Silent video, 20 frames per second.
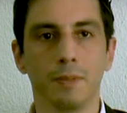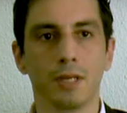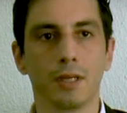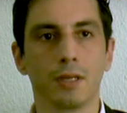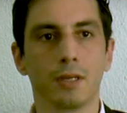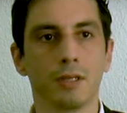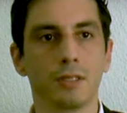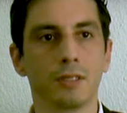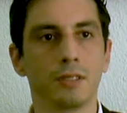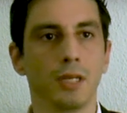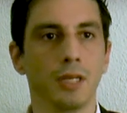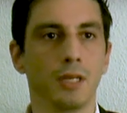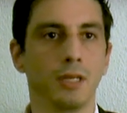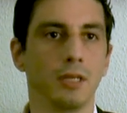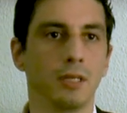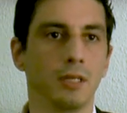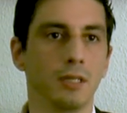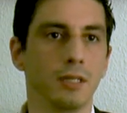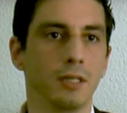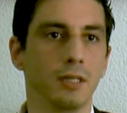because they
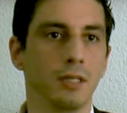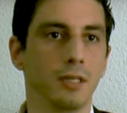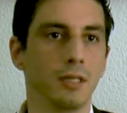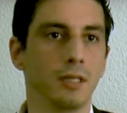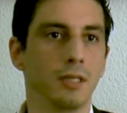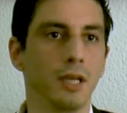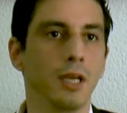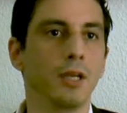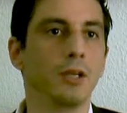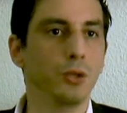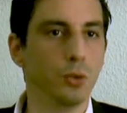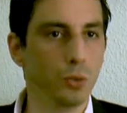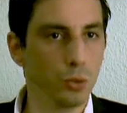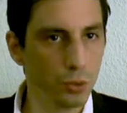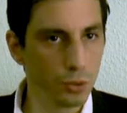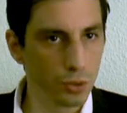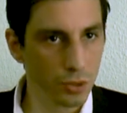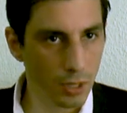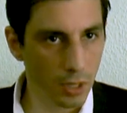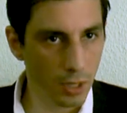they
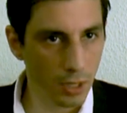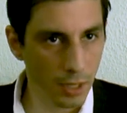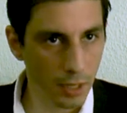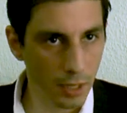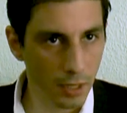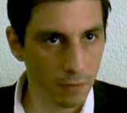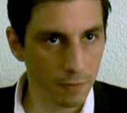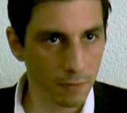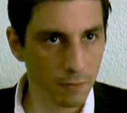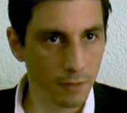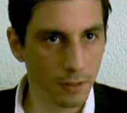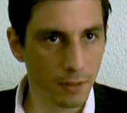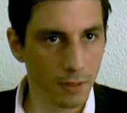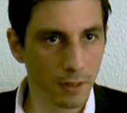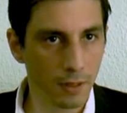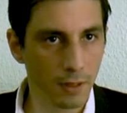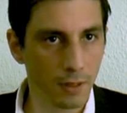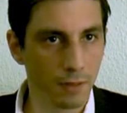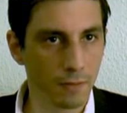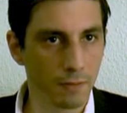used a lot of,
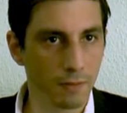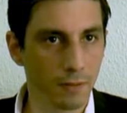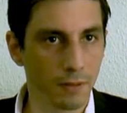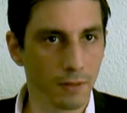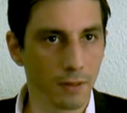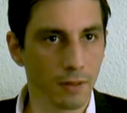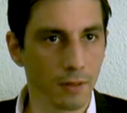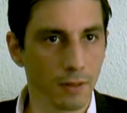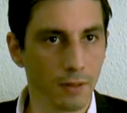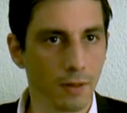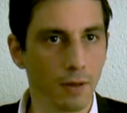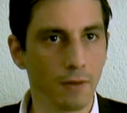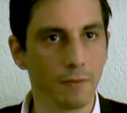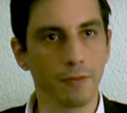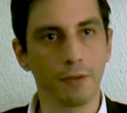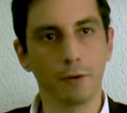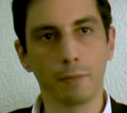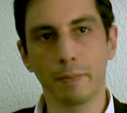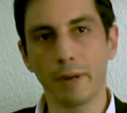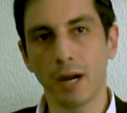uh, of, uh,
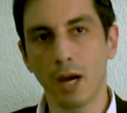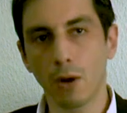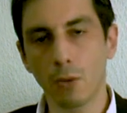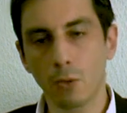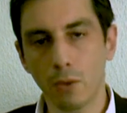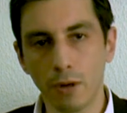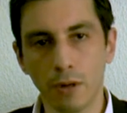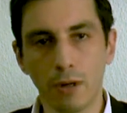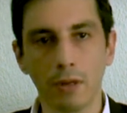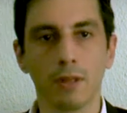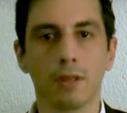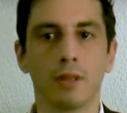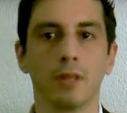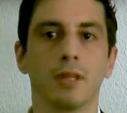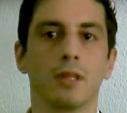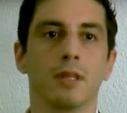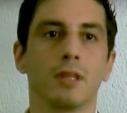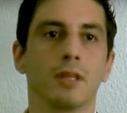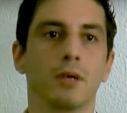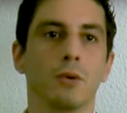of, their
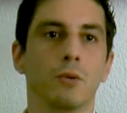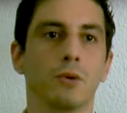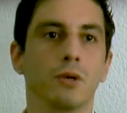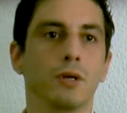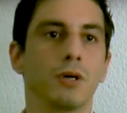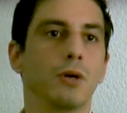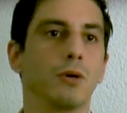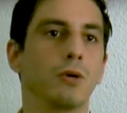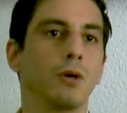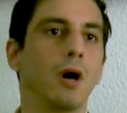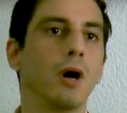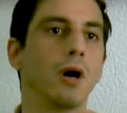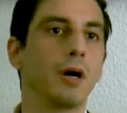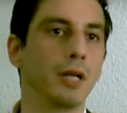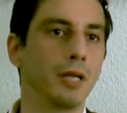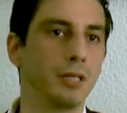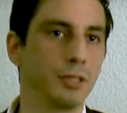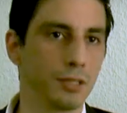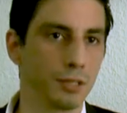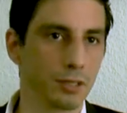power. There were no
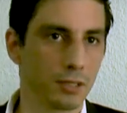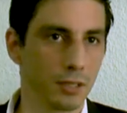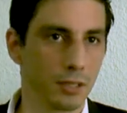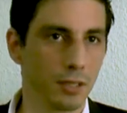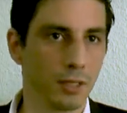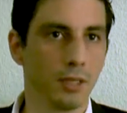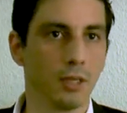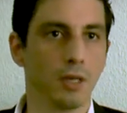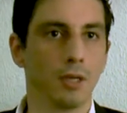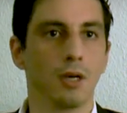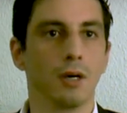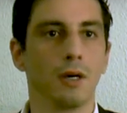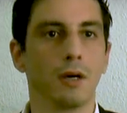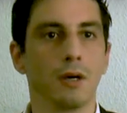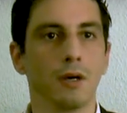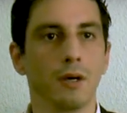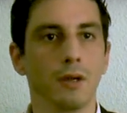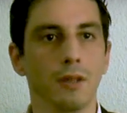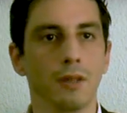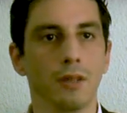audits.
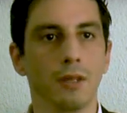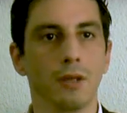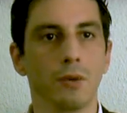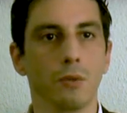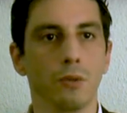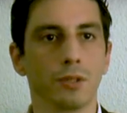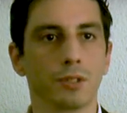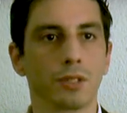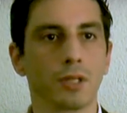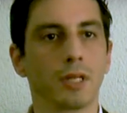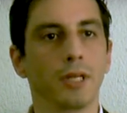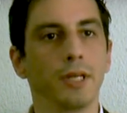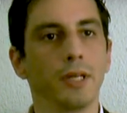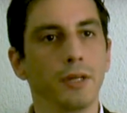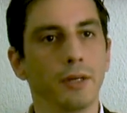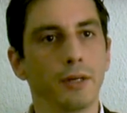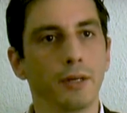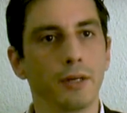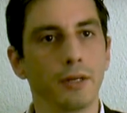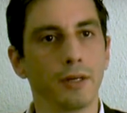Uh, there was
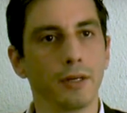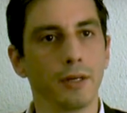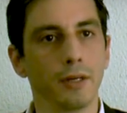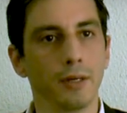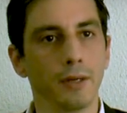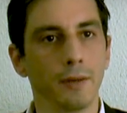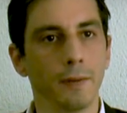clear